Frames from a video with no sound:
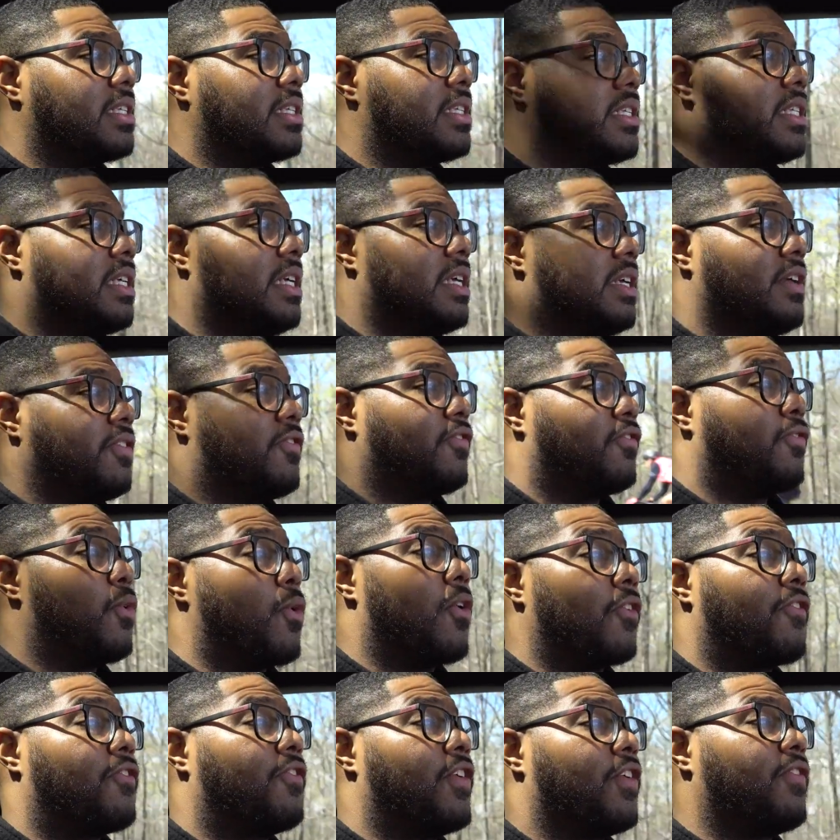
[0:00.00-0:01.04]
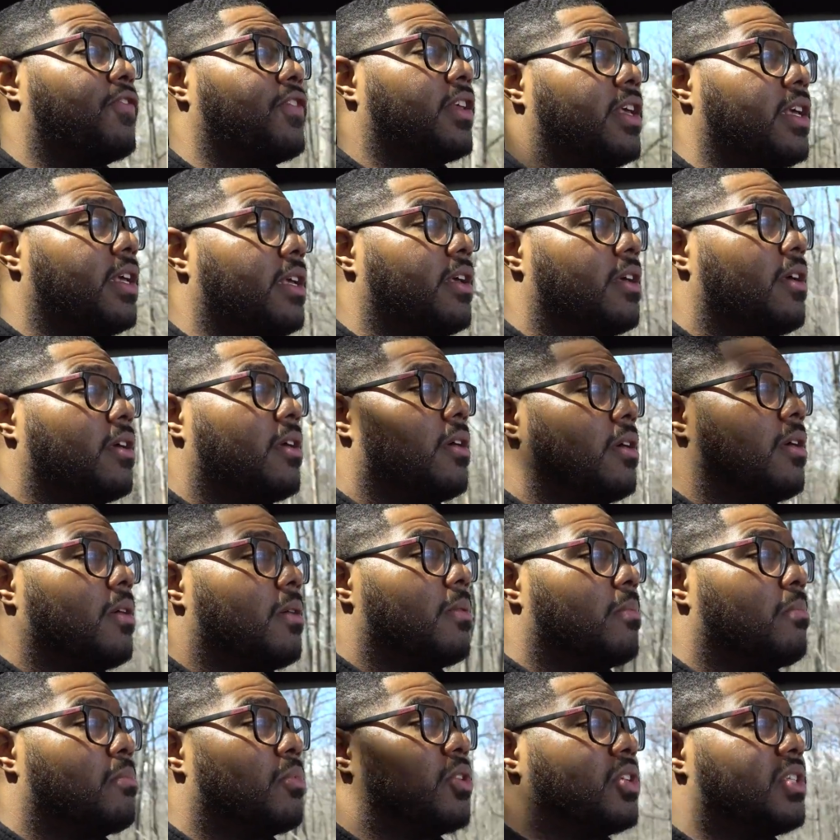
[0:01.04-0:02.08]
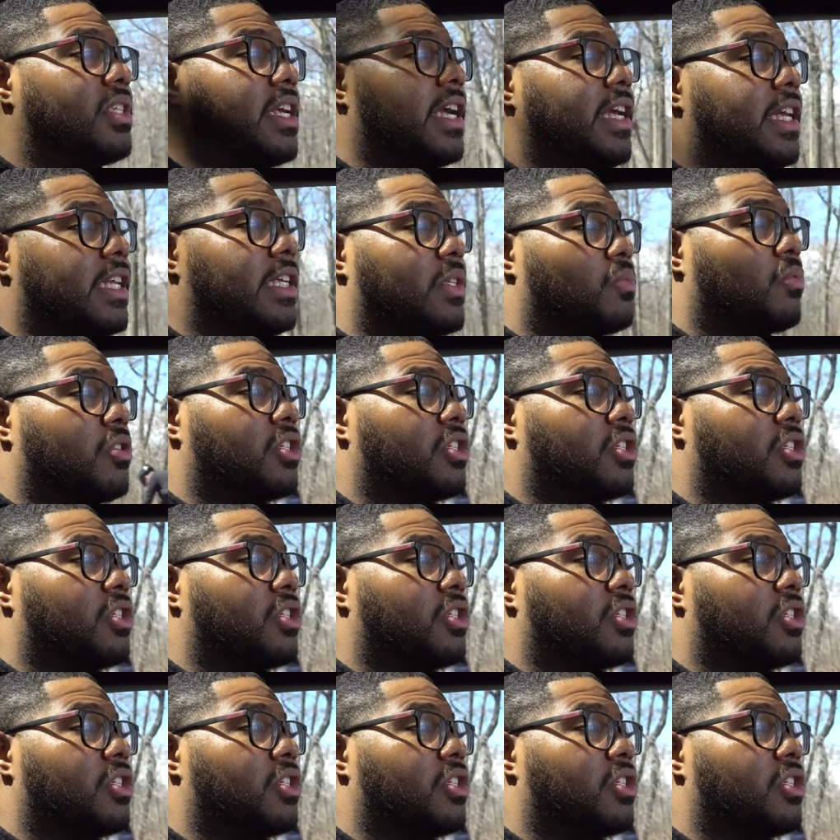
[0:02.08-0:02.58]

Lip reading: C450 Mercedes,